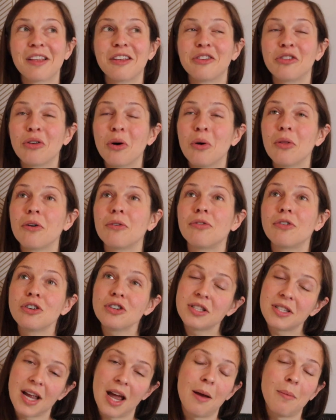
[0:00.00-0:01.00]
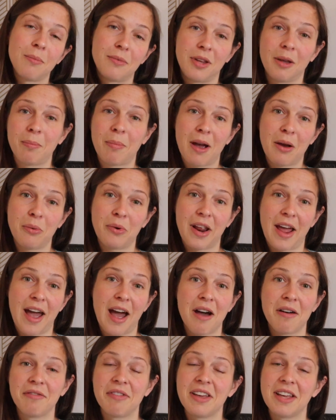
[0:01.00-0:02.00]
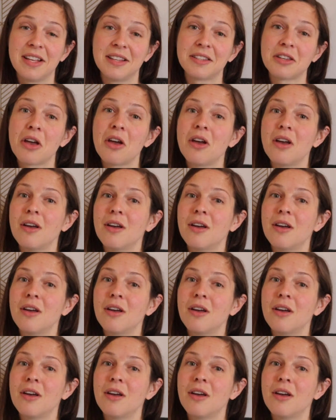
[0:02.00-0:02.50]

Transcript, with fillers: So the first tip, tip I would have is